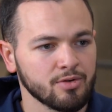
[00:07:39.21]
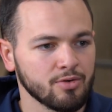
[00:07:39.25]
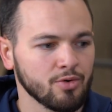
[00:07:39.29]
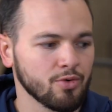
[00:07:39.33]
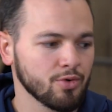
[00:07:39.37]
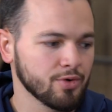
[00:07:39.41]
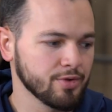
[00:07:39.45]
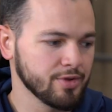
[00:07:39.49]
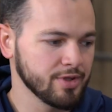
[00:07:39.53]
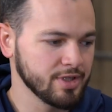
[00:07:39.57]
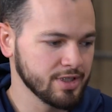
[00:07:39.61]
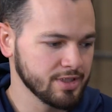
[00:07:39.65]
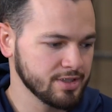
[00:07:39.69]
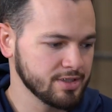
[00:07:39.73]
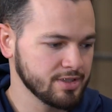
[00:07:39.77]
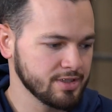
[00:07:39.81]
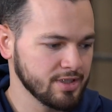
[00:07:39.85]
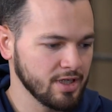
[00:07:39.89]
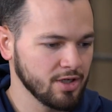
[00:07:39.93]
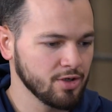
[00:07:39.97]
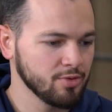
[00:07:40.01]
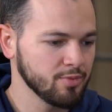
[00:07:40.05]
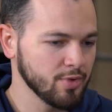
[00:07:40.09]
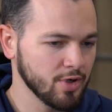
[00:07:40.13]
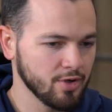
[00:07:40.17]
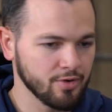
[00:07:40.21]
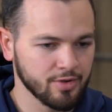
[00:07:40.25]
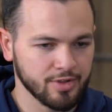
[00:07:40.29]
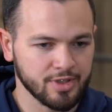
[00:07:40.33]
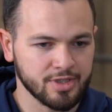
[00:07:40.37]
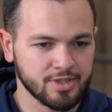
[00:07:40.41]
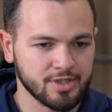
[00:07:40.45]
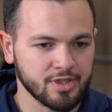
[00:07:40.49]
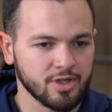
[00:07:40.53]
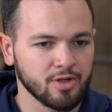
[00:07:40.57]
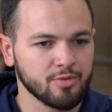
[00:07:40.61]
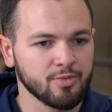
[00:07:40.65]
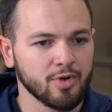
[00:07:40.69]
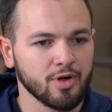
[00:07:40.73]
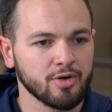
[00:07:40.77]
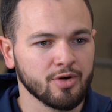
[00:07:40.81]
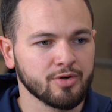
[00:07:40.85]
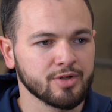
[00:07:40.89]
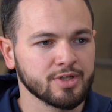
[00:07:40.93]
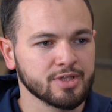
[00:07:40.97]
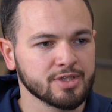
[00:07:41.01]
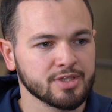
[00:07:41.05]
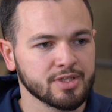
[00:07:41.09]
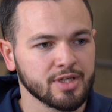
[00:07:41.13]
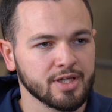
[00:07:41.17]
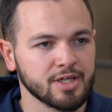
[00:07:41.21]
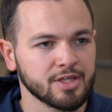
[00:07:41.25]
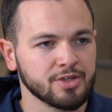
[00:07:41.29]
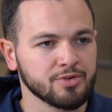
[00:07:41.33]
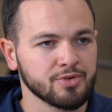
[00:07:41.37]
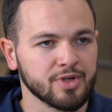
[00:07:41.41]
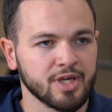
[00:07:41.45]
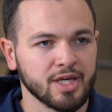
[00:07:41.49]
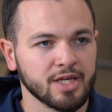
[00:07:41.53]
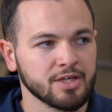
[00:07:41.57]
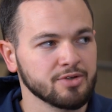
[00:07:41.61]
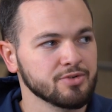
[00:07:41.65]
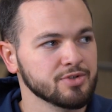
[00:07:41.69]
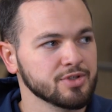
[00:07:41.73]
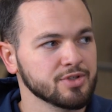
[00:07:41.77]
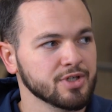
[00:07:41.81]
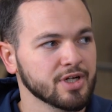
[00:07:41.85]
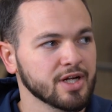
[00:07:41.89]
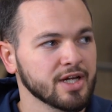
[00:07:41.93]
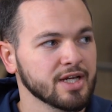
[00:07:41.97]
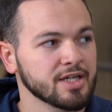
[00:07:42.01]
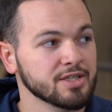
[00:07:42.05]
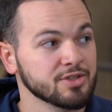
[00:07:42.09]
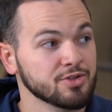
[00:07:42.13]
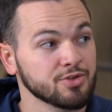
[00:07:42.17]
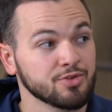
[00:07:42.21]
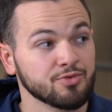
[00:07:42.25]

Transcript: or this elbow, and it's like you can't use your hands.